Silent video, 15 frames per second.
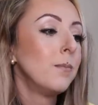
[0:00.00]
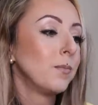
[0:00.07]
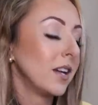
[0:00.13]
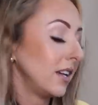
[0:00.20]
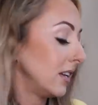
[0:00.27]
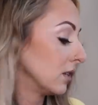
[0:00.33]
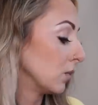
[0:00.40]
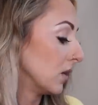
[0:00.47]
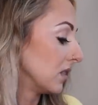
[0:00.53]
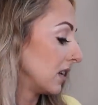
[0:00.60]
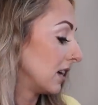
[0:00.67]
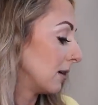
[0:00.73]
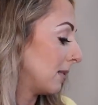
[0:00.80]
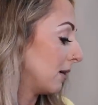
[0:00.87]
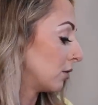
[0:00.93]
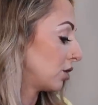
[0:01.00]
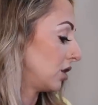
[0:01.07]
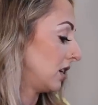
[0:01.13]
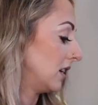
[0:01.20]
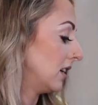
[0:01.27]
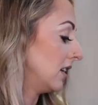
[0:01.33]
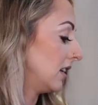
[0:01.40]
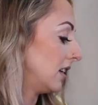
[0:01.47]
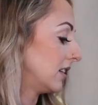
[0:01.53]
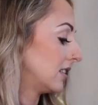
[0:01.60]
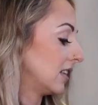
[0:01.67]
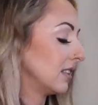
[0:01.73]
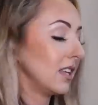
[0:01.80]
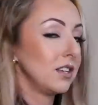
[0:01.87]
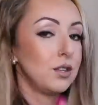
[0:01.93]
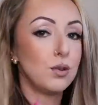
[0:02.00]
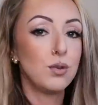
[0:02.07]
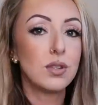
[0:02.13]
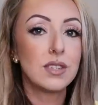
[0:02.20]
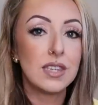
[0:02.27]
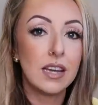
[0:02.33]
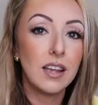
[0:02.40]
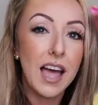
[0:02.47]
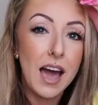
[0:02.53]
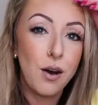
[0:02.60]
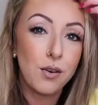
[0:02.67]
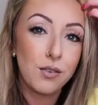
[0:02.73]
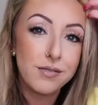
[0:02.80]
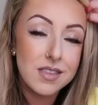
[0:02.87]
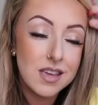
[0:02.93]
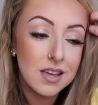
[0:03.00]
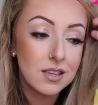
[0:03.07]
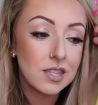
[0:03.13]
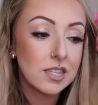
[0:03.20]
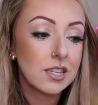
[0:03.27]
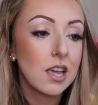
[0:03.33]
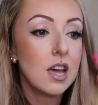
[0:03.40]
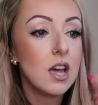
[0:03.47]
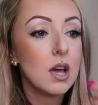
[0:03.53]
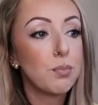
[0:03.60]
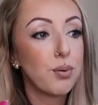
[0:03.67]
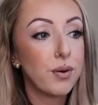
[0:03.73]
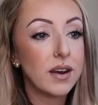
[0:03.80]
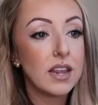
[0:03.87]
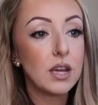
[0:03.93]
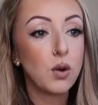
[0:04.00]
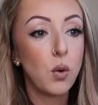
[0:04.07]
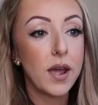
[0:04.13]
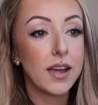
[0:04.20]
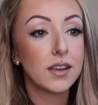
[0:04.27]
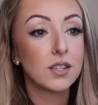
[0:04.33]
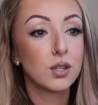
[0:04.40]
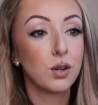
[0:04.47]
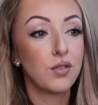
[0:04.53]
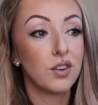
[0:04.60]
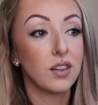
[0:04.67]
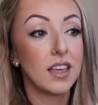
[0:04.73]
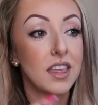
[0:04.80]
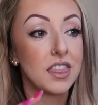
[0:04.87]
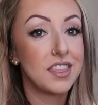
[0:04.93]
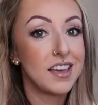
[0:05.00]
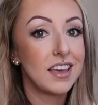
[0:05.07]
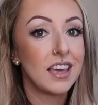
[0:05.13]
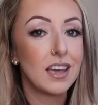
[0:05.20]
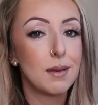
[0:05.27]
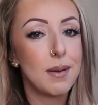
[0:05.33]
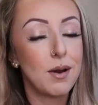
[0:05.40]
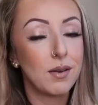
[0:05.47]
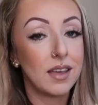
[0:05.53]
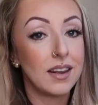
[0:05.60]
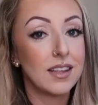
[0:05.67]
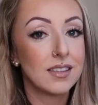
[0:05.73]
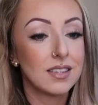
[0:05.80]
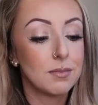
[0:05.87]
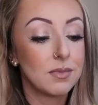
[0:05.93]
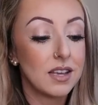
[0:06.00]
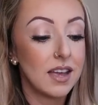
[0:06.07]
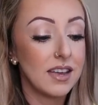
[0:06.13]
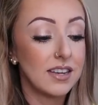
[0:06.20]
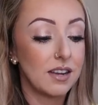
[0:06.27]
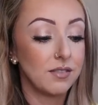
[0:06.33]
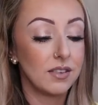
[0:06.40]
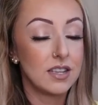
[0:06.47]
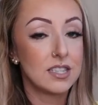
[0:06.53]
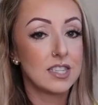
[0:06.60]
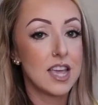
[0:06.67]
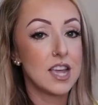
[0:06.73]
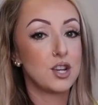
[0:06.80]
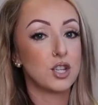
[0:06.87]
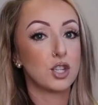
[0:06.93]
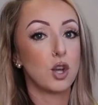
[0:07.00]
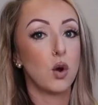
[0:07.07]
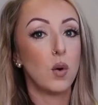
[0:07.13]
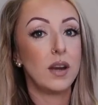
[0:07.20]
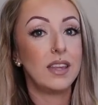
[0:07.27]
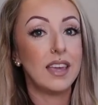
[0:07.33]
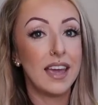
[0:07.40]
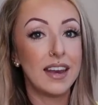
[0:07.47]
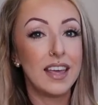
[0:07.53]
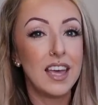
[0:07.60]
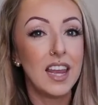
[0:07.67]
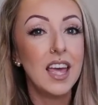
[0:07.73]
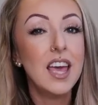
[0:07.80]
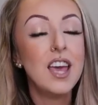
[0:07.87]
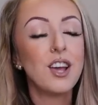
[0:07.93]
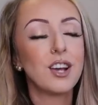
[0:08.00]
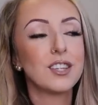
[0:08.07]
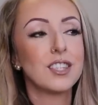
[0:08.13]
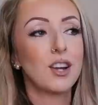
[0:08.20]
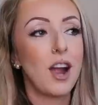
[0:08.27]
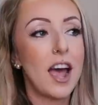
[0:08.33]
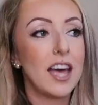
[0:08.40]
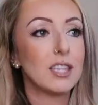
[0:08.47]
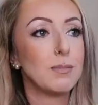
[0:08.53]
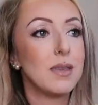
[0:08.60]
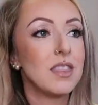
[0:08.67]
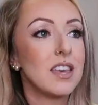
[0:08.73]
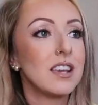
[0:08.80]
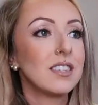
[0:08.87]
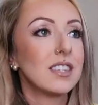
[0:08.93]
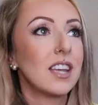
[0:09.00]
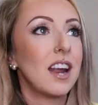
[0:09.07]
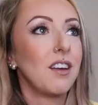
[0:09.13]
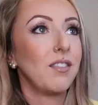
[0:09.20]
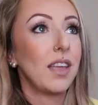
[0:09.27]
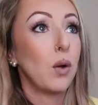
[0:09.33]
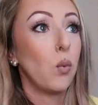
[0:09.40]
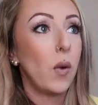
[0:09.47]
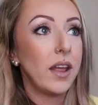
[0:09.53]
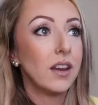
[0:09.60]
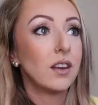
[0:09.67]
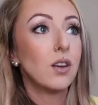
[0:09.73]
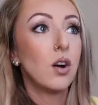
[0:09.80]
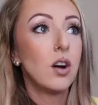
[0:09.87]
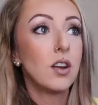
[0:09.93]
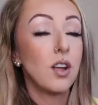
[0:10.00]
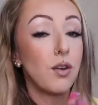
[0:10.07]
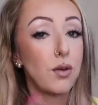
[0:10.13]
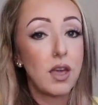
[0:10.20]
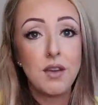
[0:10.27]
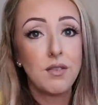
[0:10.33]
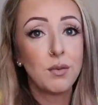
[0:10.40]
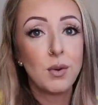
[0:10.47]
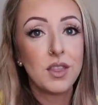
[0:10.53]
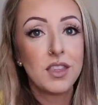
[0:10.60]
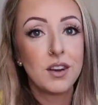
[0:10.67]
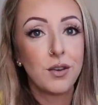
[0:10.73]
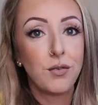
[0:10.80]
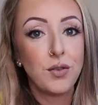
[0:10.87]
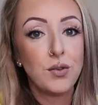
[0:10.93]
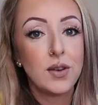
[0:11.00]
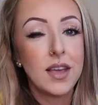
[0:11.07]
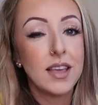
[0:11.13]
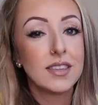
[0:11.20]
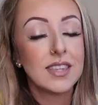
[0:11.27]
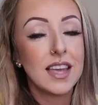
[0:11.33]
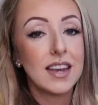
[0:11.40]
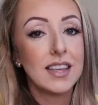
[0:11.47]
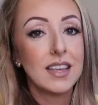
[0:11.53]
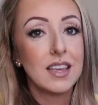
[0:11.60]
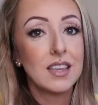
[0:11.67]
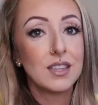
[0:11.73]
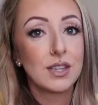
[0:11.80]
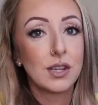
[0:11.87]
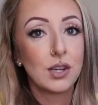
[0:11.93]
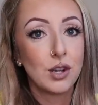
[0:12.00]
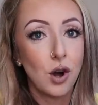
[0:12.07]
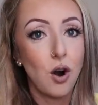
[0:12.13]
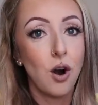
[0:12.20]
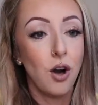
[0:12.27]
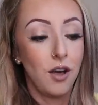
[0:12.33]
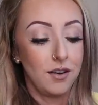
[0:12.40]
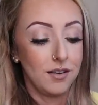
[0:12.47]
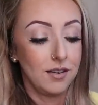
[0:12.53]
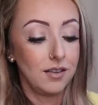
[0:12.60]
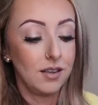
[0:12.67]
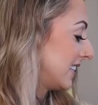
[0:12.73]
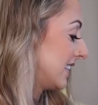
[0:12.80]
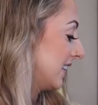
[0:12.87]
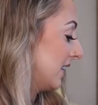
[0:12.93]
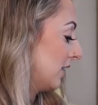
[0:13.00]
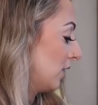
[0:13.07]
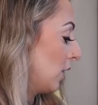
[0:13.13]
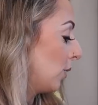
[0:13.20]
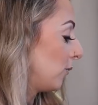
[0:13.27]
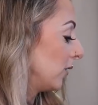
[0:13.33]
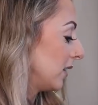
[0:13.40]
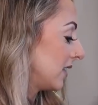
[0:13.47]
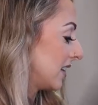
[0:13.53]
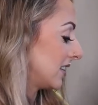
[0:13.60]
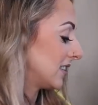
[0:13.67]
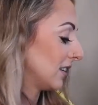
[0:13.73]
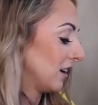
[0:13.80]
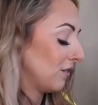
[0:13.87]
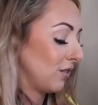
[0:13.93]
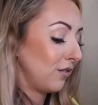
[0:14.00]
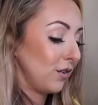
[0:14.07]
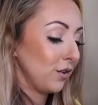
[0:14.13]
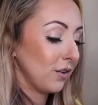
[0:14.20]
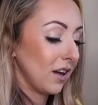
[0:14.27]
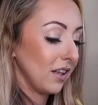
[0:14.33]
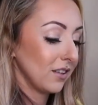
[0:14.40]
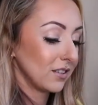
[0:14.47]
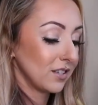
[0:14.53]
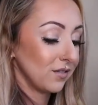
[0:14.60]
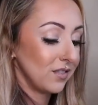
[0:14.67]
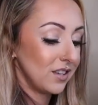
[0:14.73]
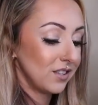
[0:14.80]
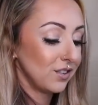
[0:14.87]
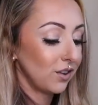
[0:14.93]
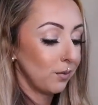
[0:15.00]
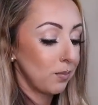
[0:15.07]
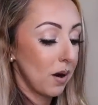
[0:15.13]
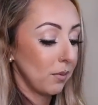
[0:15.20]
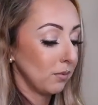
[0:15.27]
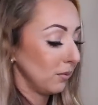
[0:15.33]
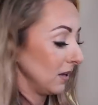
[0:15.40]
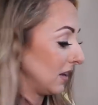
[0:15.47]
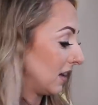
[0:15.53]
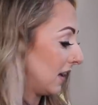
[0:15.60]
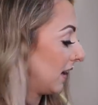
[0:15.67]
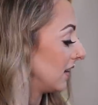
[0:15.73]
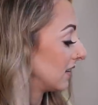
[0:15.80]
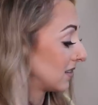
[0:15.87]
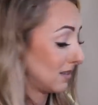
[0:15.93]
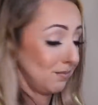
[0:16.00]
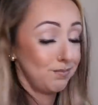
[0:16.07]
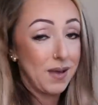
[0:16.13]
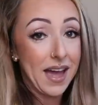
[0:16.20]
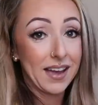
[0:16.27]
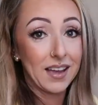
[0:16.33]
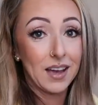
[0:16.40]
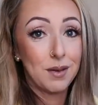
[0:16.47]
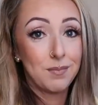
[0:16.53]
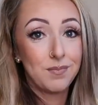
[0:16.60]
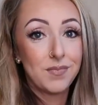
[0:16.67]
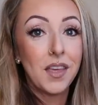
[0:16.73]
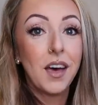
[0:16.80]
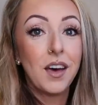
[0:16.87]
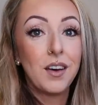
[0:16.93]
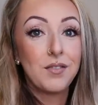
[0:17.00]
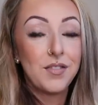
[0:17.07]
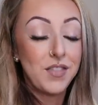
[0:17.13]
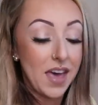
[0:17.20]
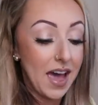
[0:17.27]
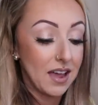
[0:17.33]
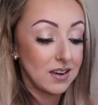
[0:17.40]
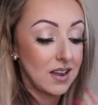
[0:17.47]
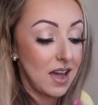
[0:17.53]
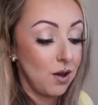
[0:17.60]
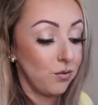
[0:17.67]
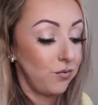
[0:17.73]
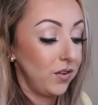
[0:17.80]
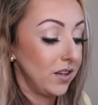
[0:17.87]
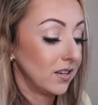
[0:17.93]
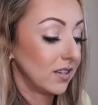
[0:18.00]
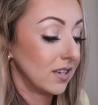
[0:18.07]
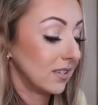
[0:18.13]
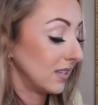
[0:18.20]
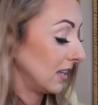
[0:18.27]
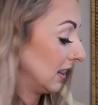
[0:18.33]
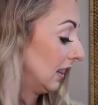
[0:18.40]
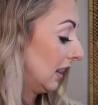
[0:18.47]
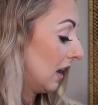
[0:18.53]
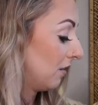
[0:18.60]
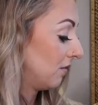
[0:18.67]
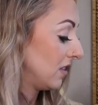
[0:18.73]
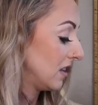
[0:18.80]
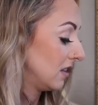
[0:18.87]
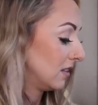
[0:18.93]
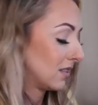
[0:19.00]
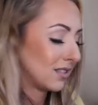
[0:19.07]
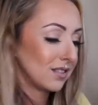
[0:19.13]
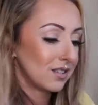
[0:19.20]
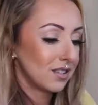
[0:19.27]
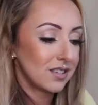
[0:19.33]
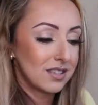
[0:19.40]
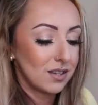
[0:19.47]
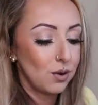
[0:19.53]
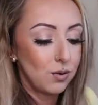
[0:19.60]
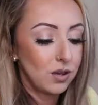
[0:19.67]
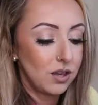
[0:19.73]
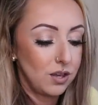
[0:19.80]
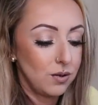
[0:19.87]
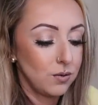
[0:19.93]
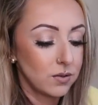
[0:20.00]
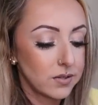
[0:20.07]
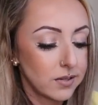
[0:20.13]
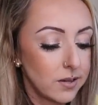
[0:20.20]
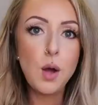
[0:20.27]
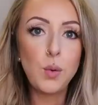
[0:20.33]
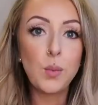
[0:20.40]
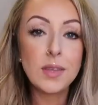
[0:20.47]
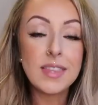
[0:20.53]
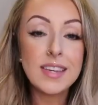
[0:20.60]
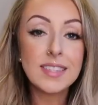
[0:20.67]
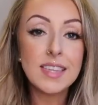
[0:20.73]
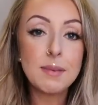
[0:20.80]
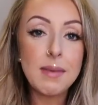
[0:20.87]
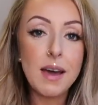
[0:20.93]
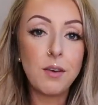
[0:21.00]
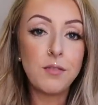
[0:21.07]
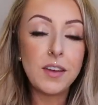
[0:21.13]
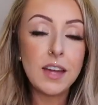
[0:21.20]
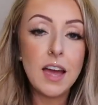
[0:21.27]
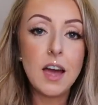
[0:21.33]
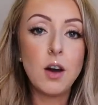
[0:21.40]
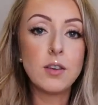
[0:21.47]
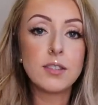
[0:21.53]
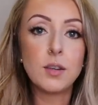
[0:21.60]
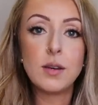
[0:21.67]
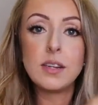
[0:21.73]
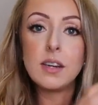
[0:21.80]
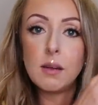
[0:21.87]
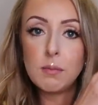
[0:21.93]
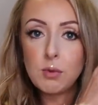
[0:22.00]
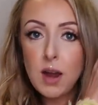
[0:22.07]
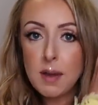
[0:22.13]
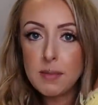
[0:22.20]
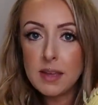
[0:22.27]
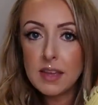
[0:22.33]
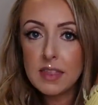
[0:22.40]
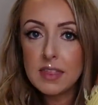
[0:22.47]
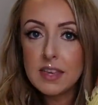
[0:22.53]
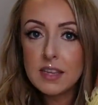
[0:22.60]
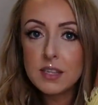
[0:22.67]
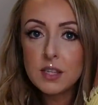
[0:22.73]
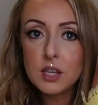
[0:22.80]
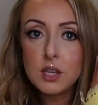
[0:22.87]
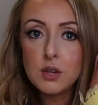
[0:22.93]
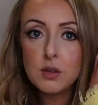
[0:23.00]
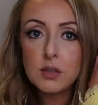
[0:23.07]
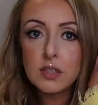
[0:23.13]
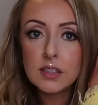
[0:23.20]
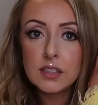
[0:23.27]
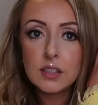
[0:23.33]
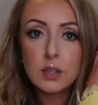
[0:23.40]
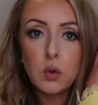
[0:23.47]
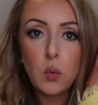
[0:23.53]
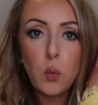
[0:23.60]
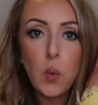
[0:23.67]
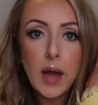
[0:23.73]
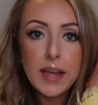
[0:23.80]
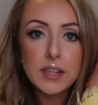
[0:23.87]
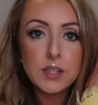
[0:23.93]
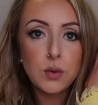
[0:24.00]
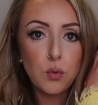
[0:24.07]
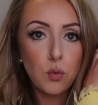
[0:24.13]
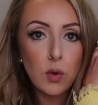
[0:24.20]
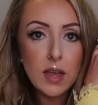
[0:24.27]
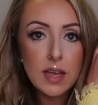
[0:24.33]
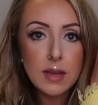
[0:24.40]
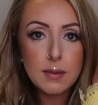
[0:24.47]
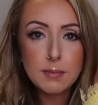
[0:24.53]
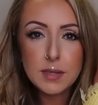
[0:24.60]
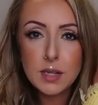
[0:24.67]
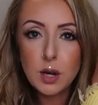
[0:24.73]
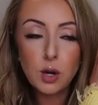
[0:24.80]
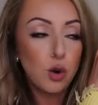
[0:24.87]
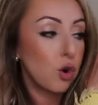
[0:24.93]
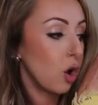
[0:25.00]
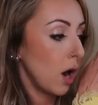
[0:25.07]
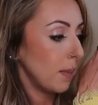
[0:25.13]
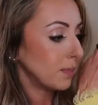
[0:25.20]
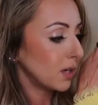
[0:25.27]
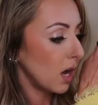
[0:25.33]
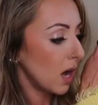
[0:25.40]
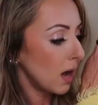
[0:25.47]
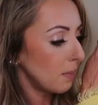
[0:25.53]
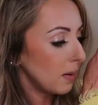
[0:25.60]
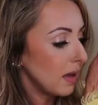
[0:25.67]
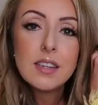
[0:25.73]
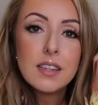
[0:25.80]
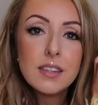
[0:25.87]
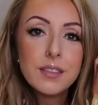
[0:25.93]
That is one thing about Shein is that they do sell out of things pretty quick. So if you're like thinking about getting something, I definitely say just go and get it because there has been things that I've like waited on uh, even within a few days and it is gone. So hopefully they still have a few colors of these and I'll probably get backup of that outfit because love these, just so cute. With that same outfit, I also ended up grabbing this cute little white ribbed crop top.